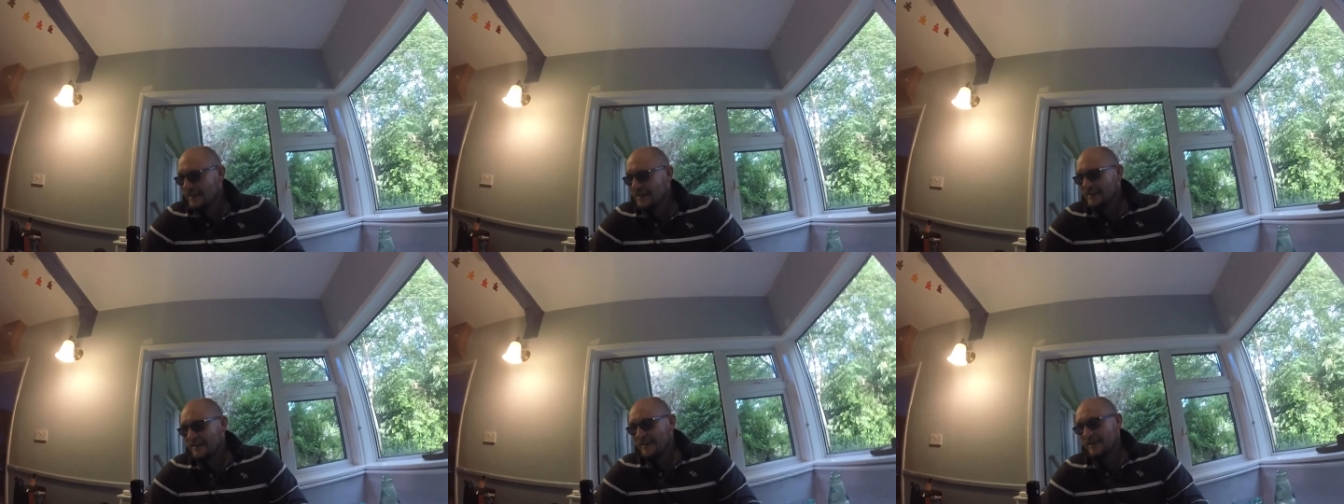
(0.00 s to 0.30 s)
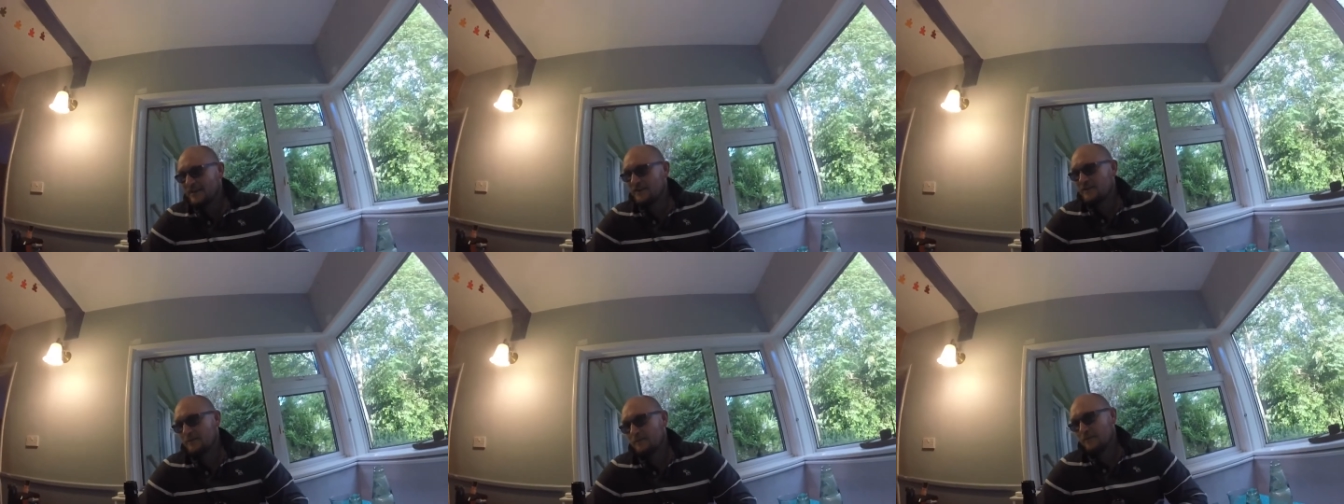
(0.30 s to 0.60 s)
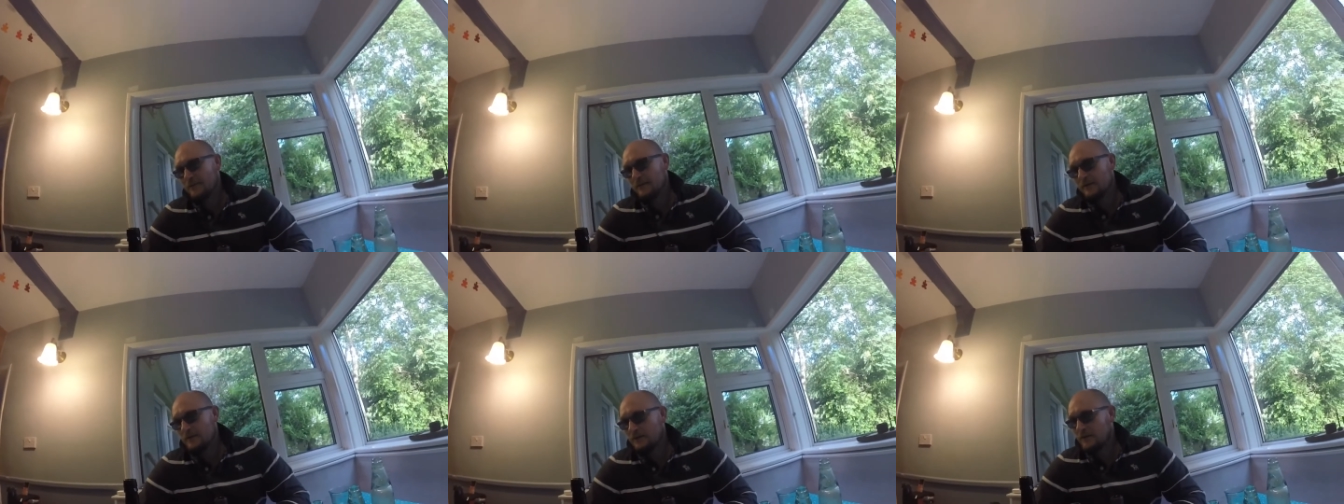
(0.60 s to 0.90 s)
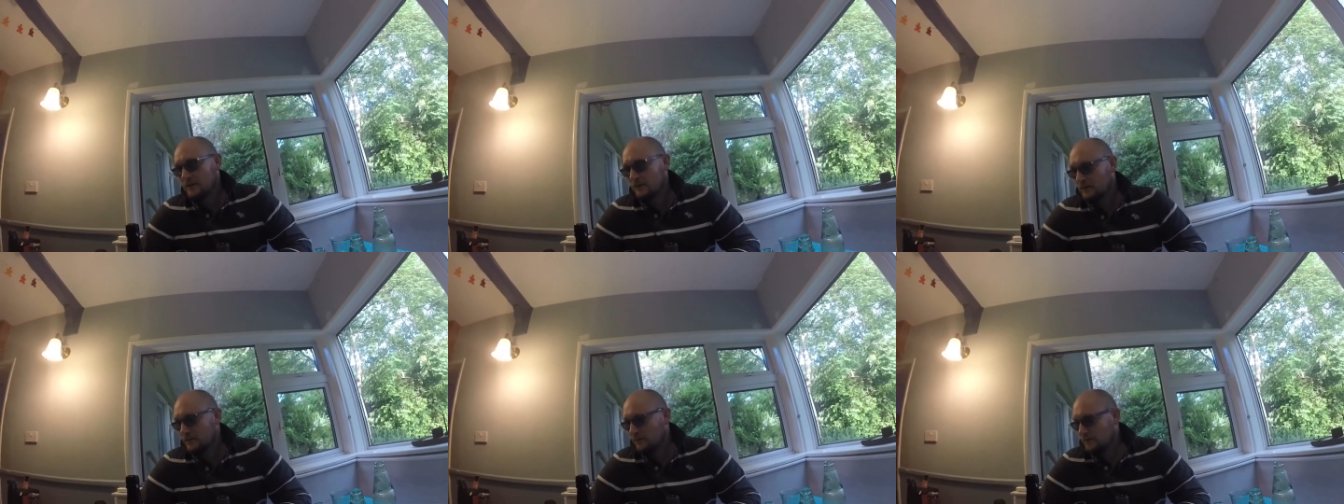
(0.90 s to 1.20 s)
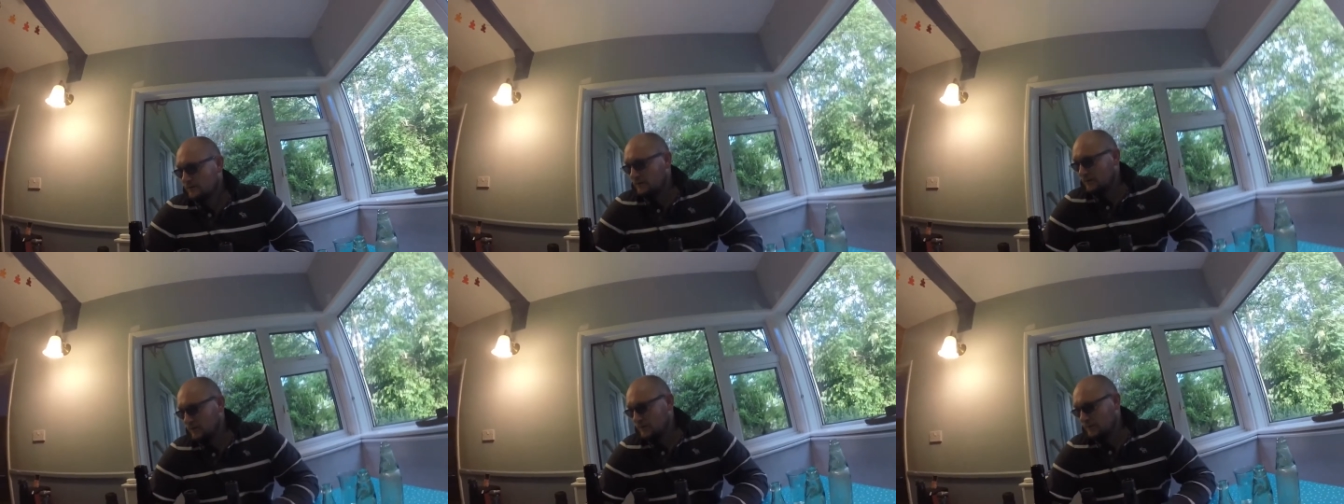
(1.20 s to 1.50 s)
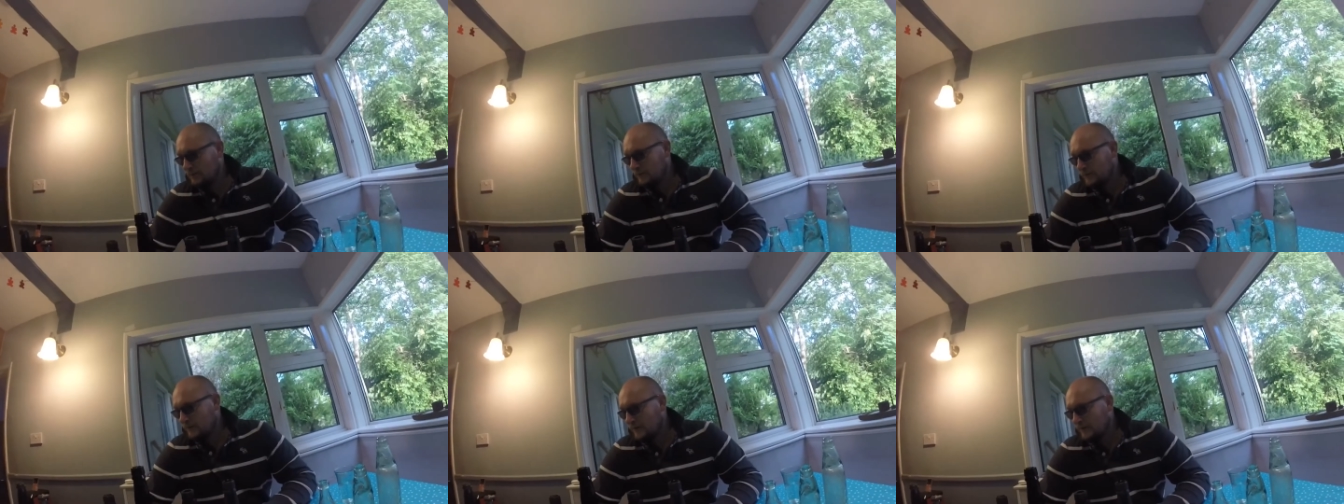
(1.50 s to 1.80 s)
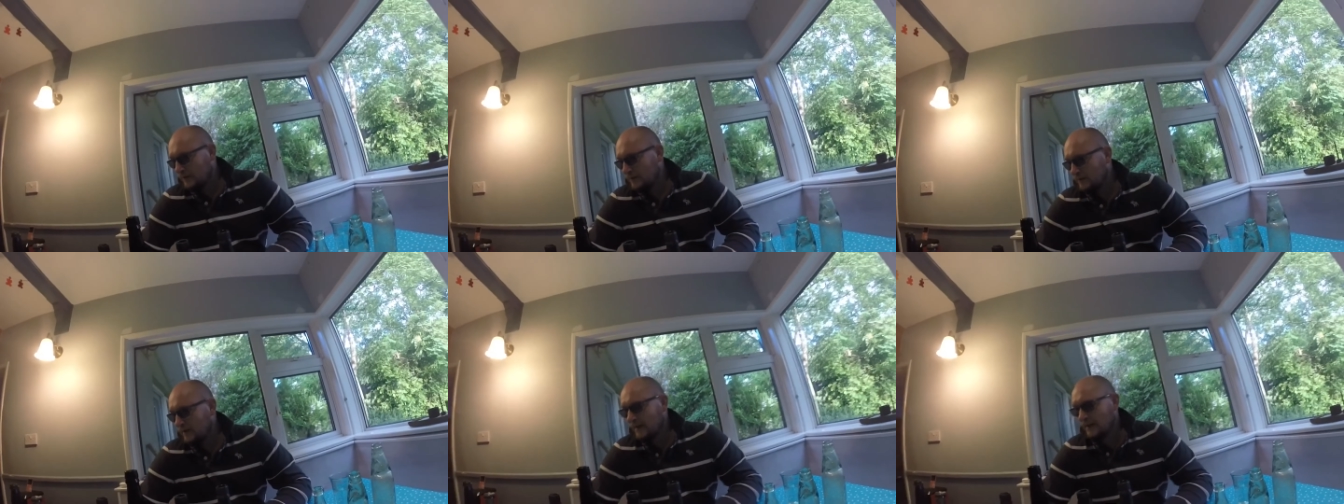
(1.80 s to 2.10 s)
Yeah, I didn't mean to do it
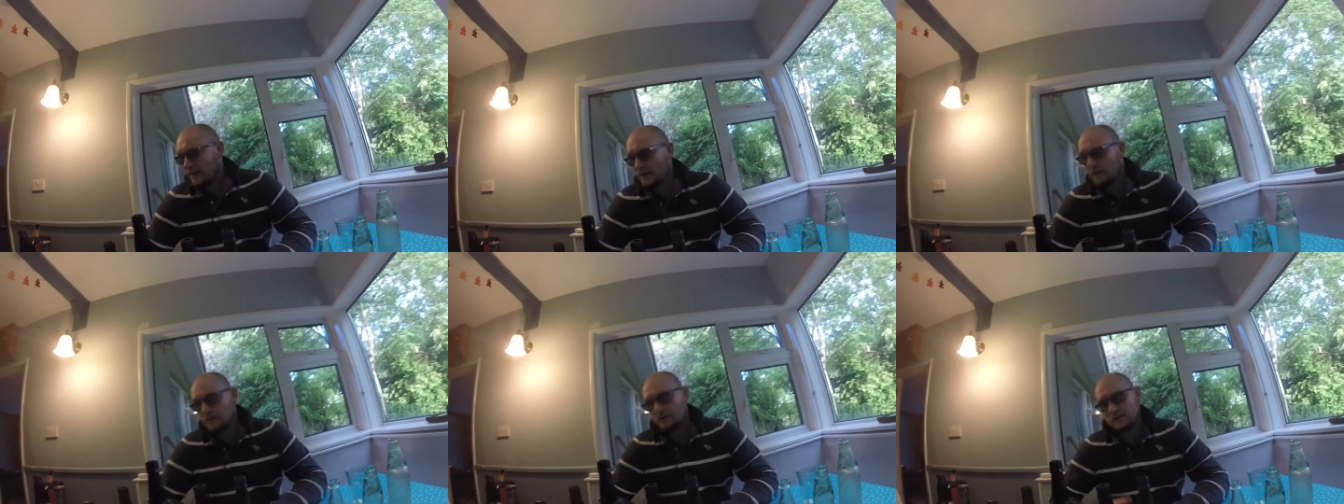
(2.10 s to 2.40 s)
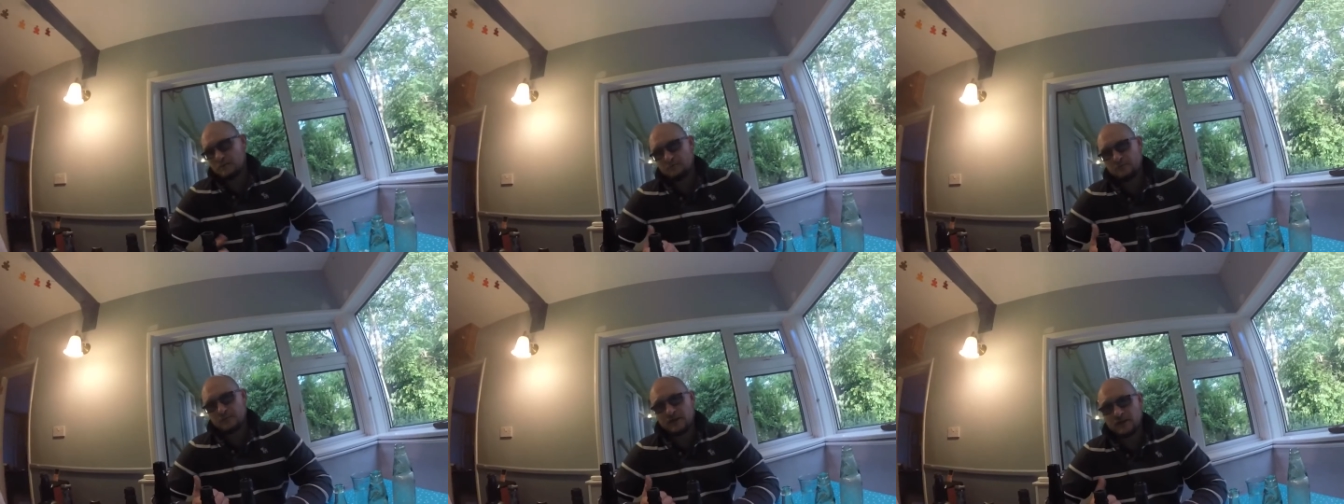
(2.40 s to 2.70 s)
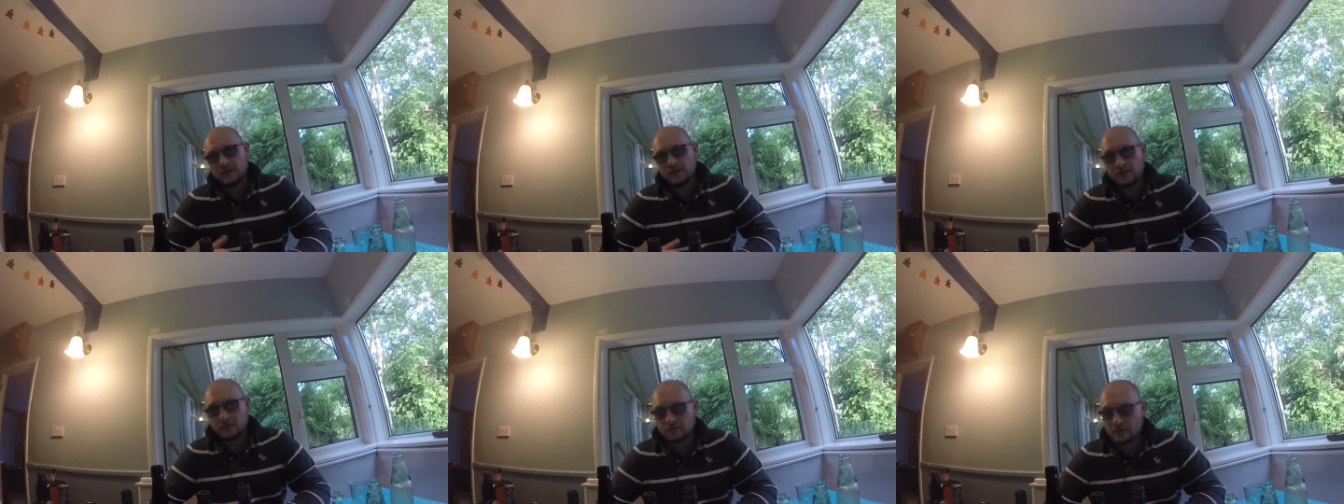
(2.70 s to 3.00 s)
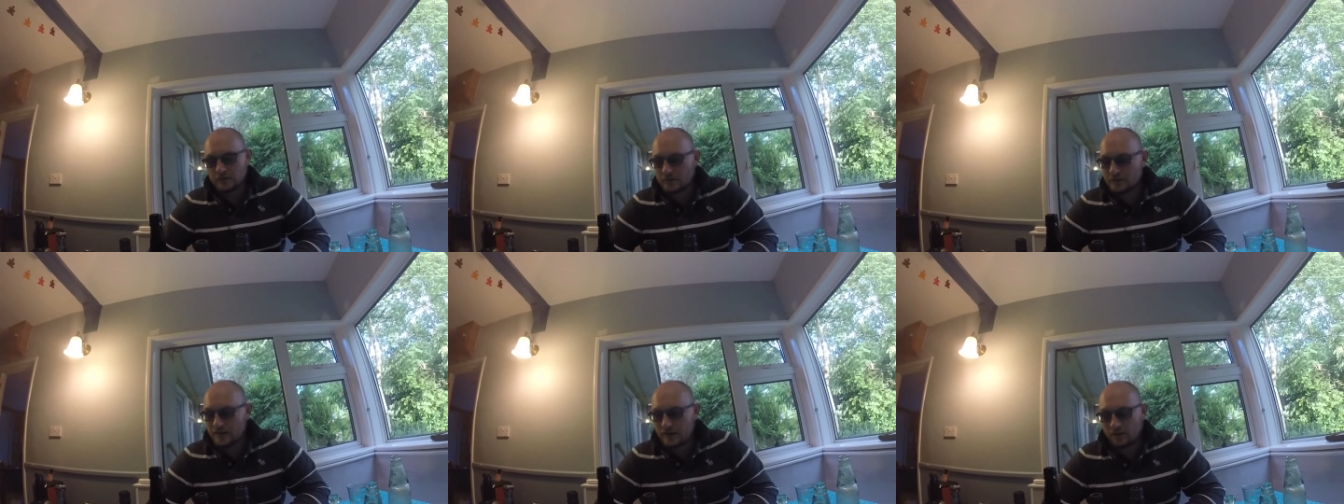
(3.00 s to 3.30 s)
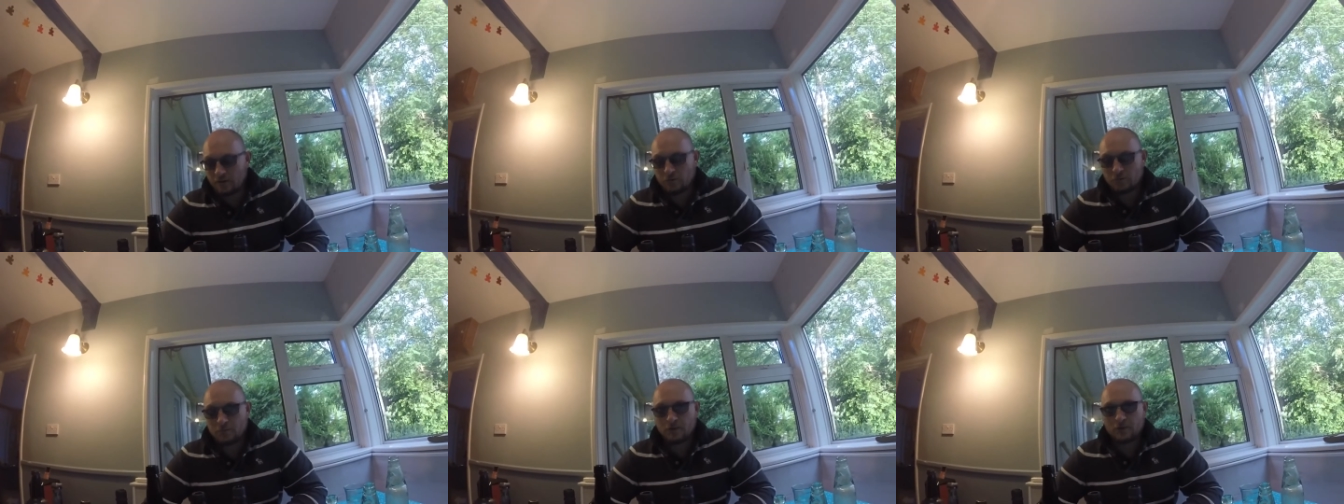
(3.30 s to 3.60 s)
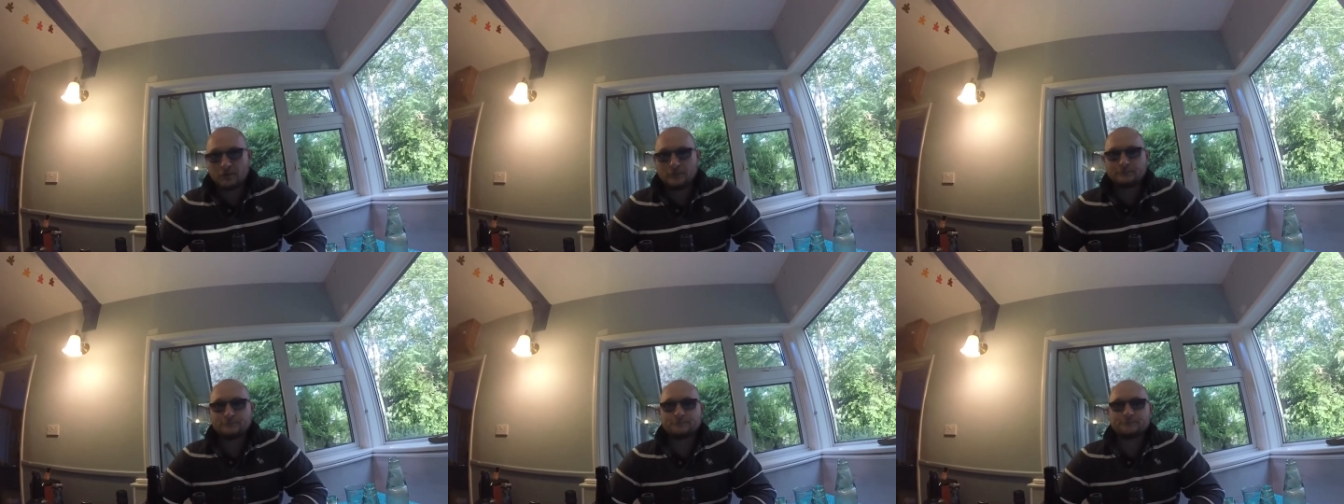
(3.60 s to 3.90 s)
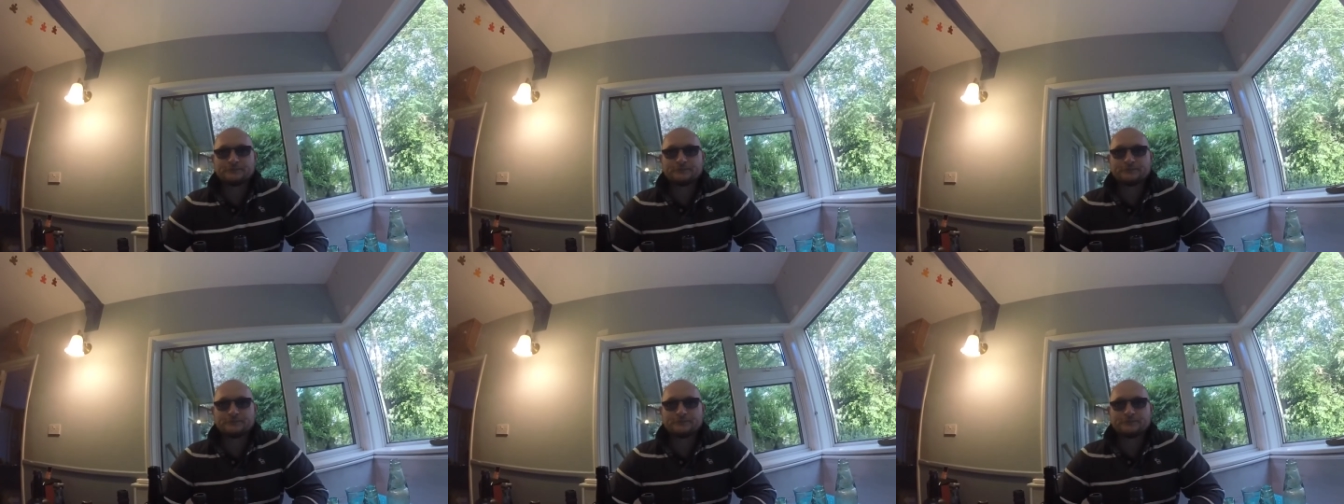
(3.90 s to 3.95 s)
there, and my notes terrible.